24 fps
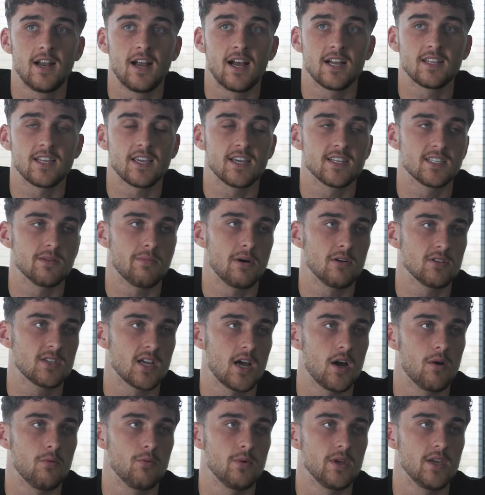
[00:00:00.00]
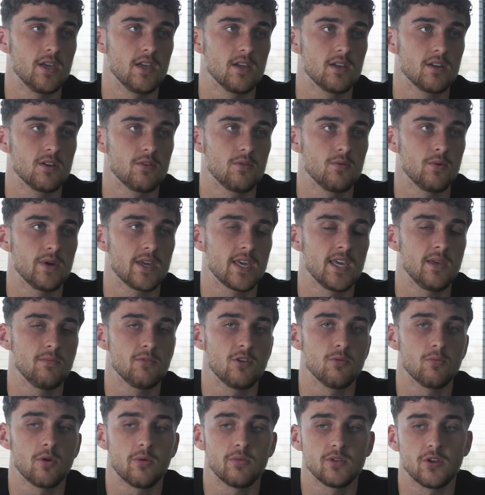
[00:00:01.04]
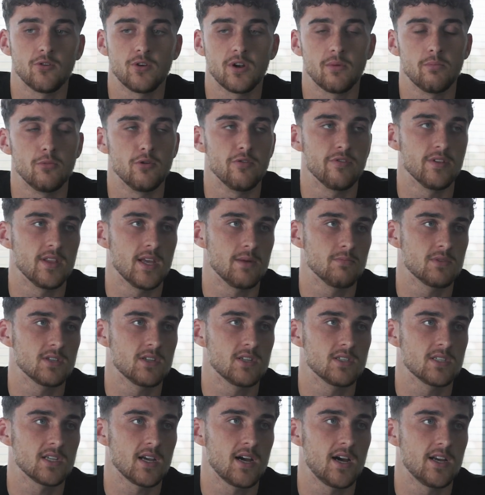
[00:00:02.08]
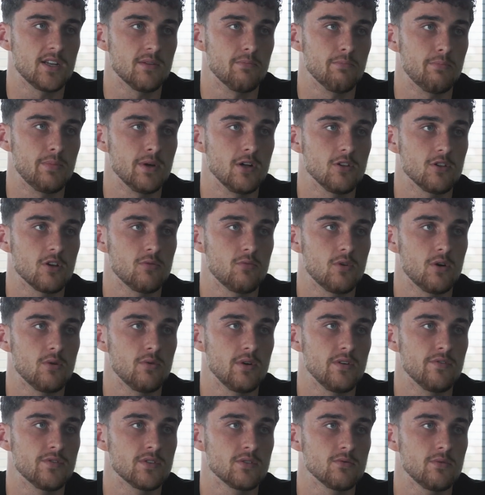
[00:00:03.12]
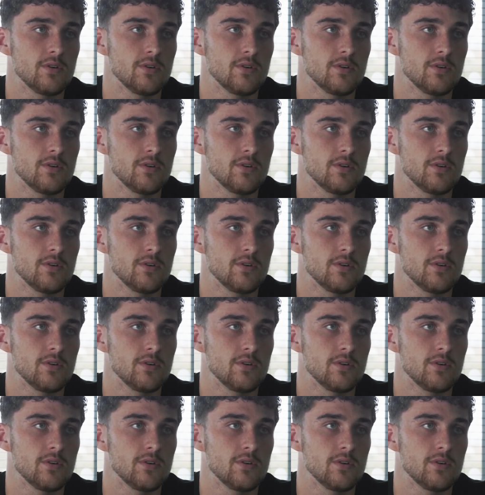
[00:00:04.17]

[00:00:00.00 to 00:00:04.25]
I think it's about time we keep doing what we're doing and moving them to the side and build on what we've